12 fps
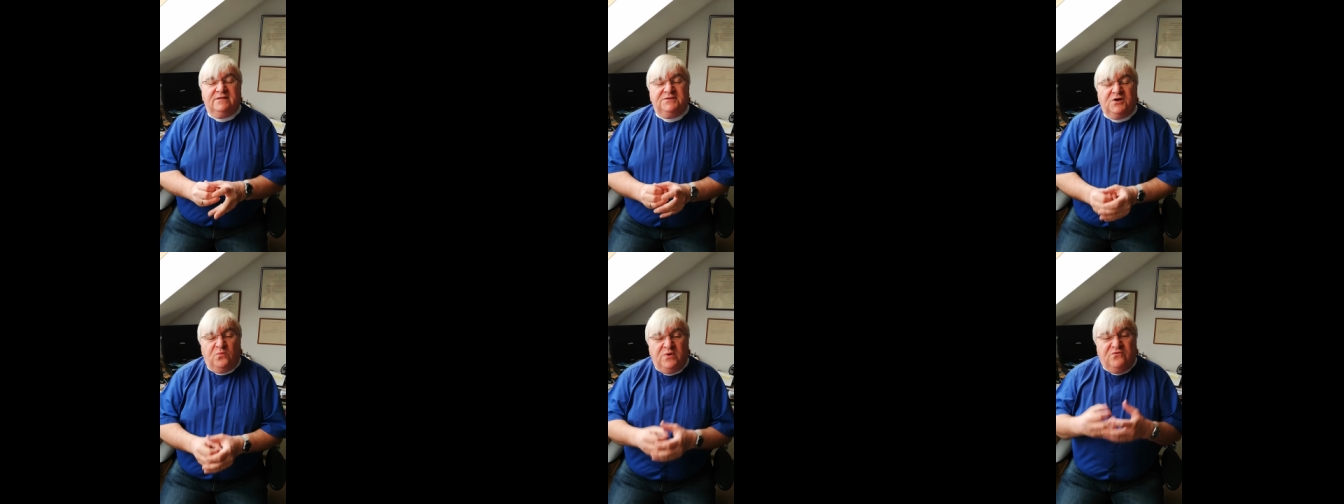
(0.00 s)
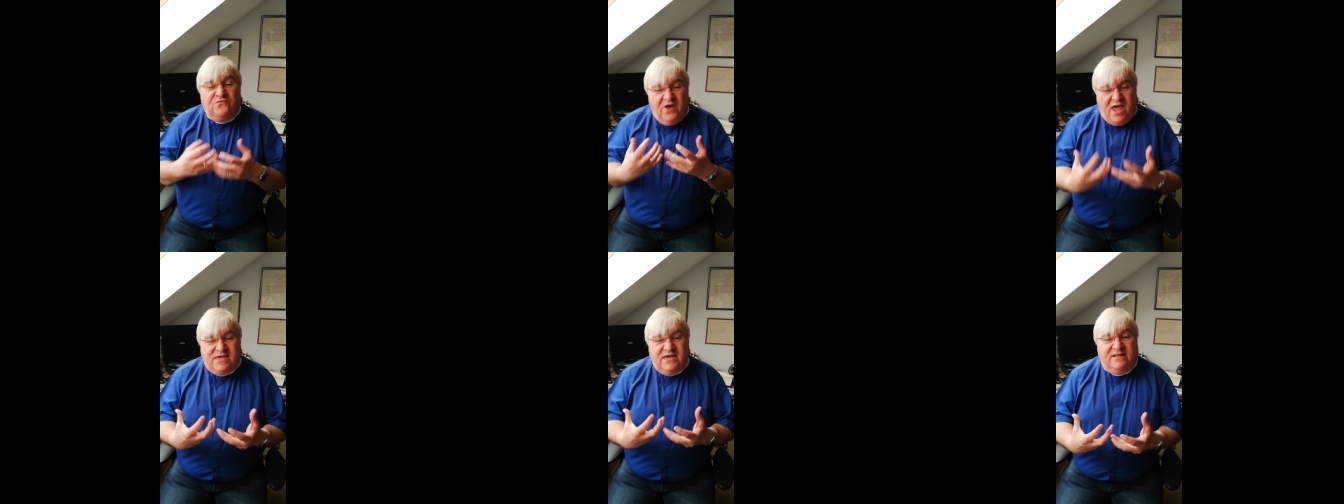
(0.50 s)
that we
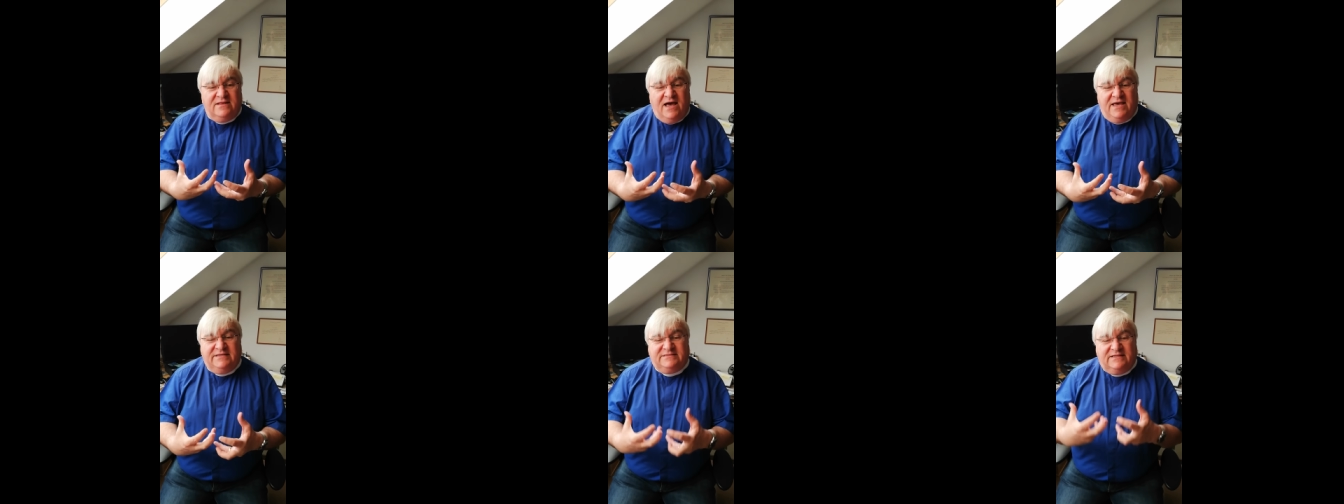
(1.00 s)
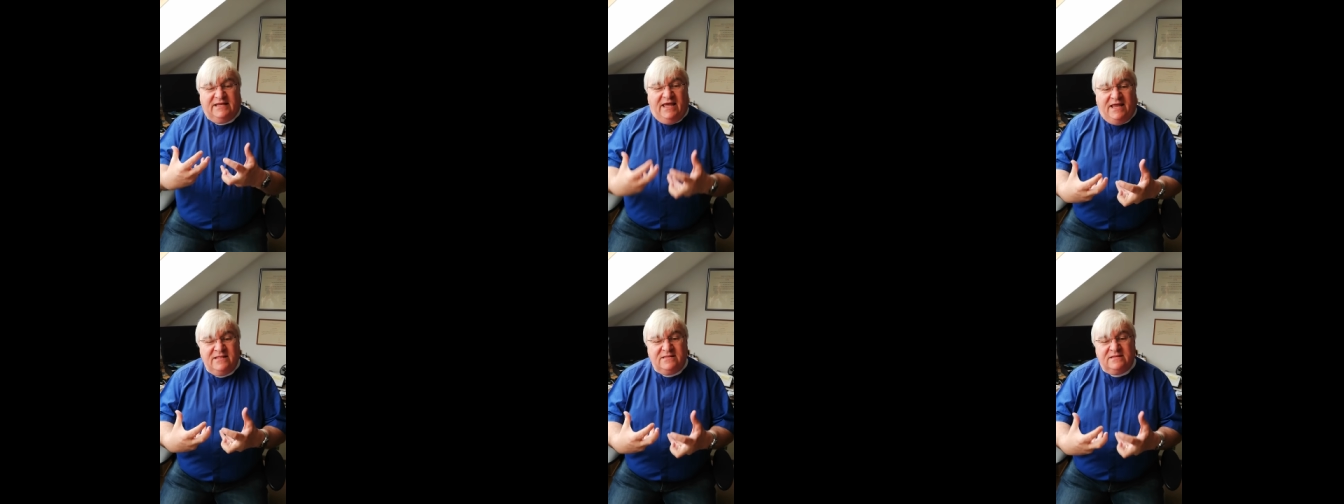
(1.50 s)
recognise that
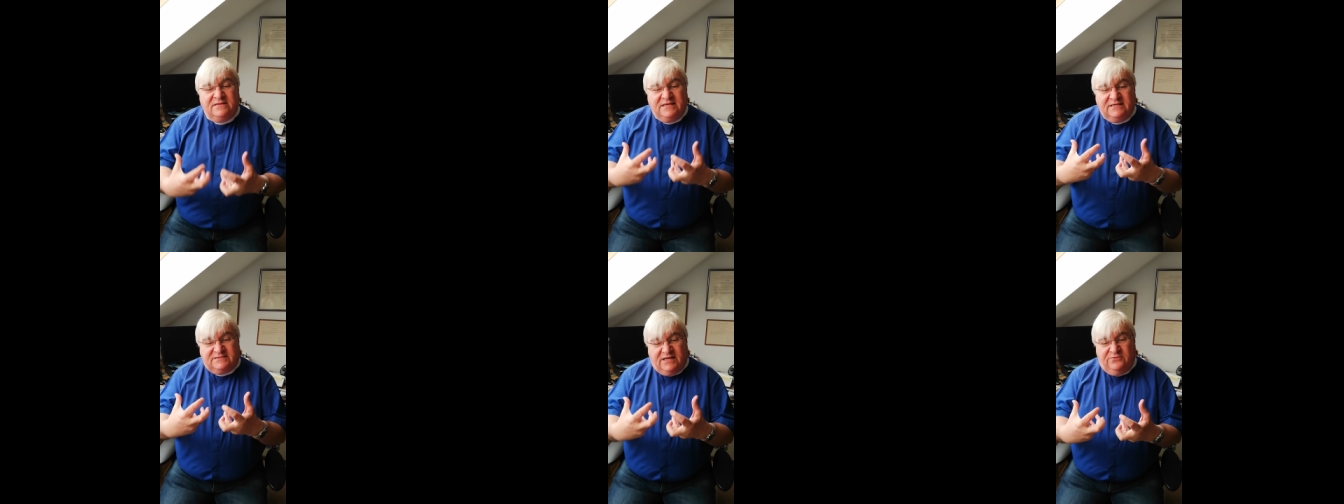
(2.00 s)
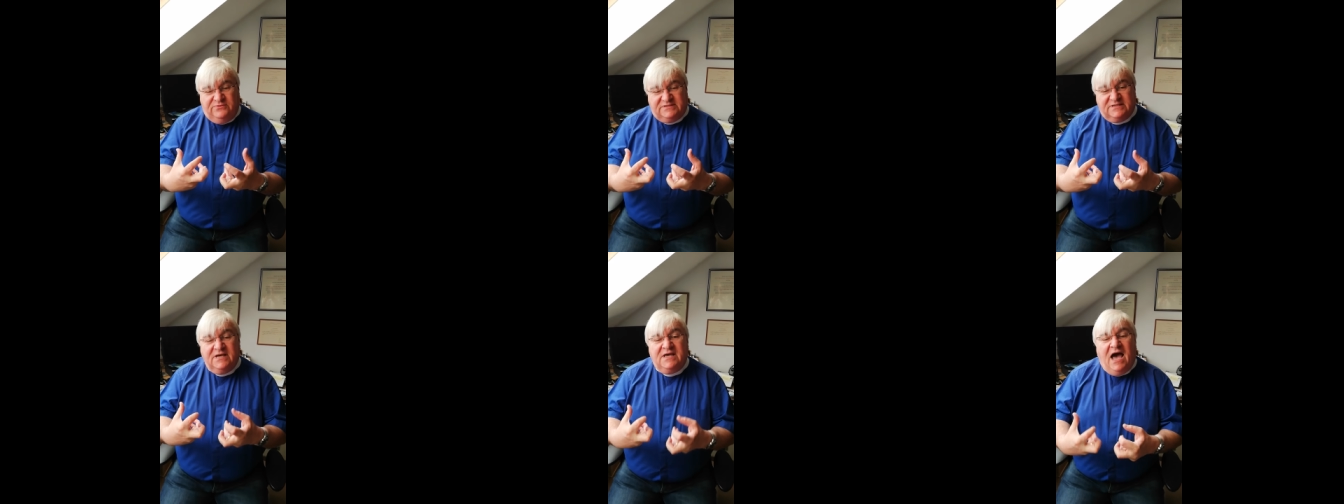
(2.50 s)
in these
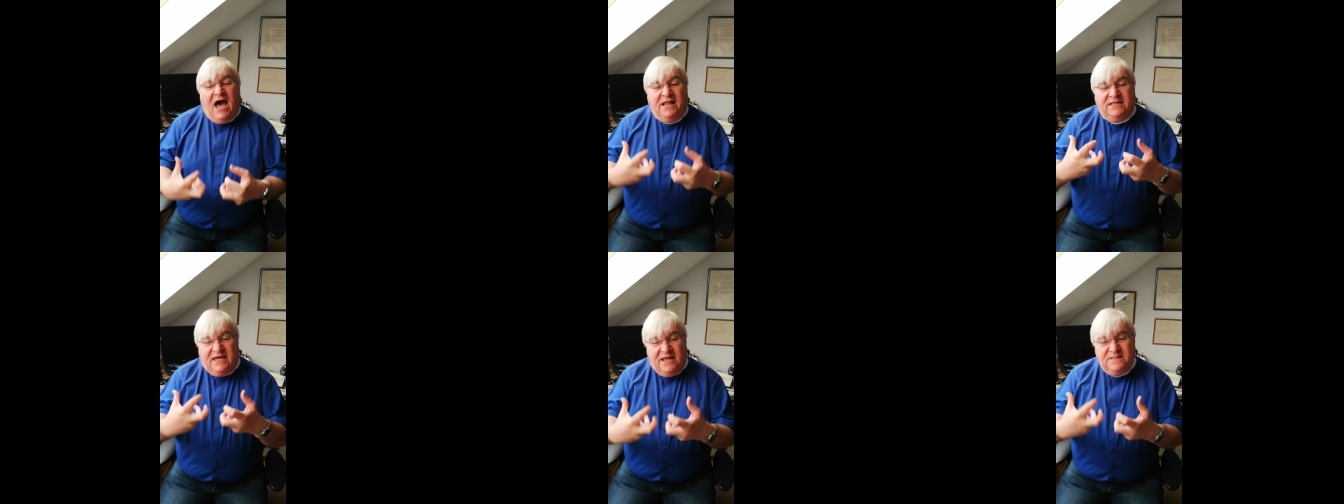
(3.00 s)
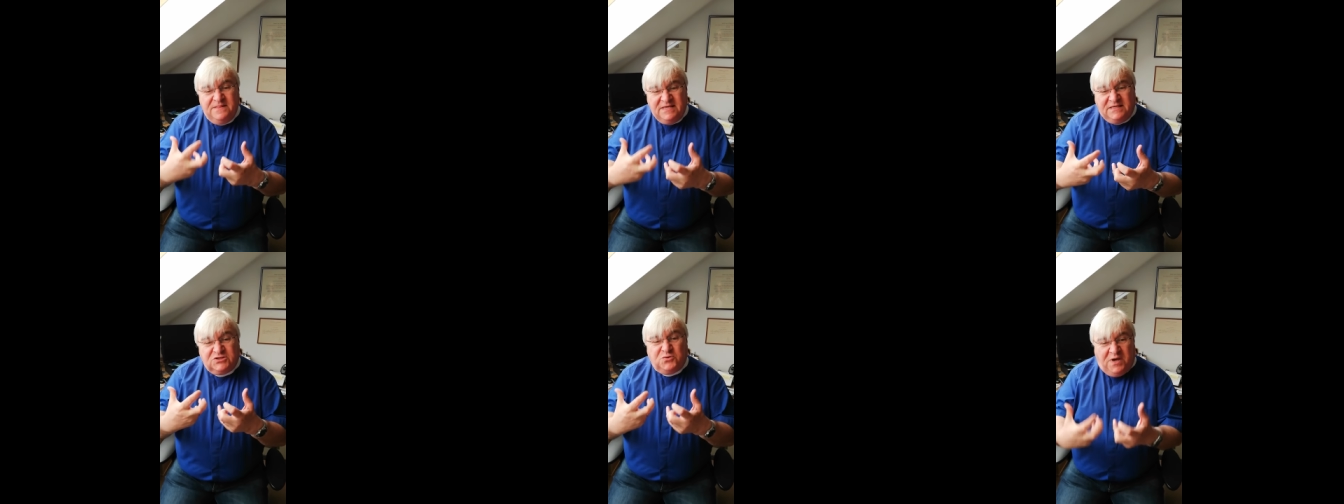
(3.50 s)
doubts and in
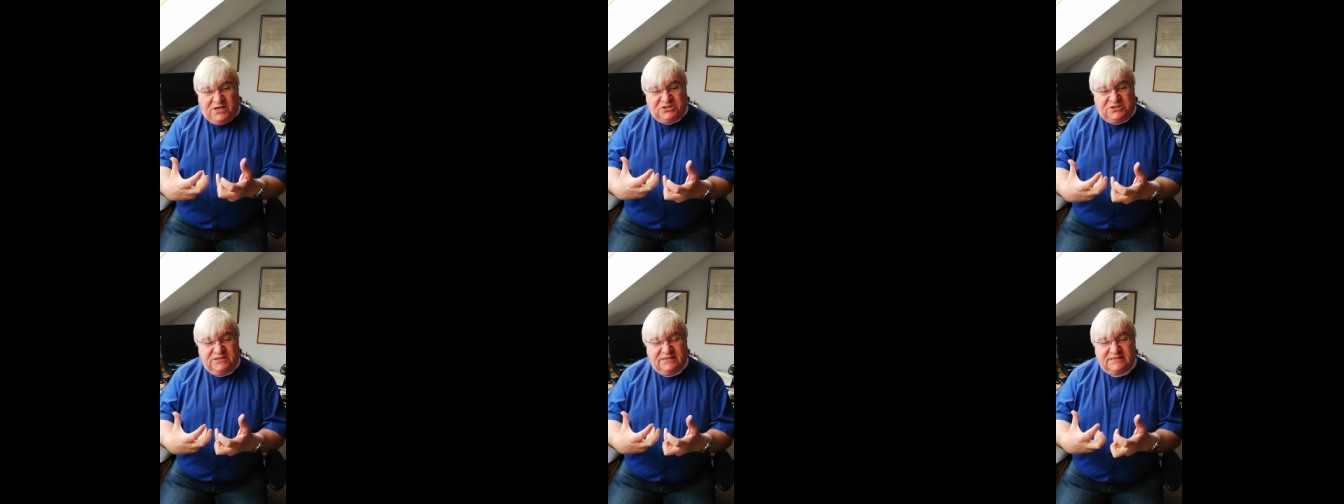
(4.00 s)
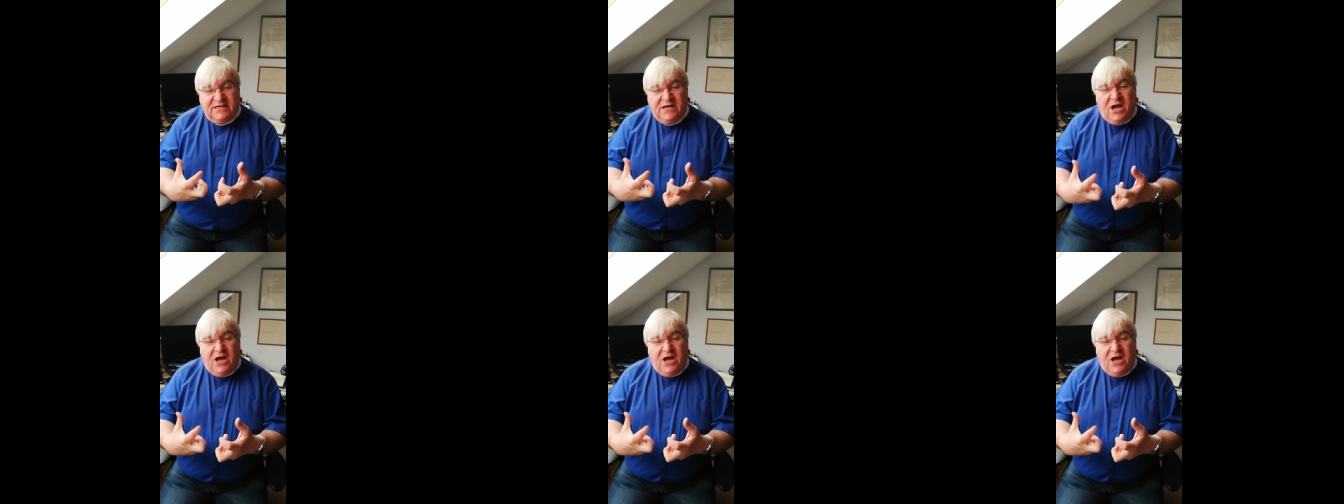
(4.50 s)
these questions,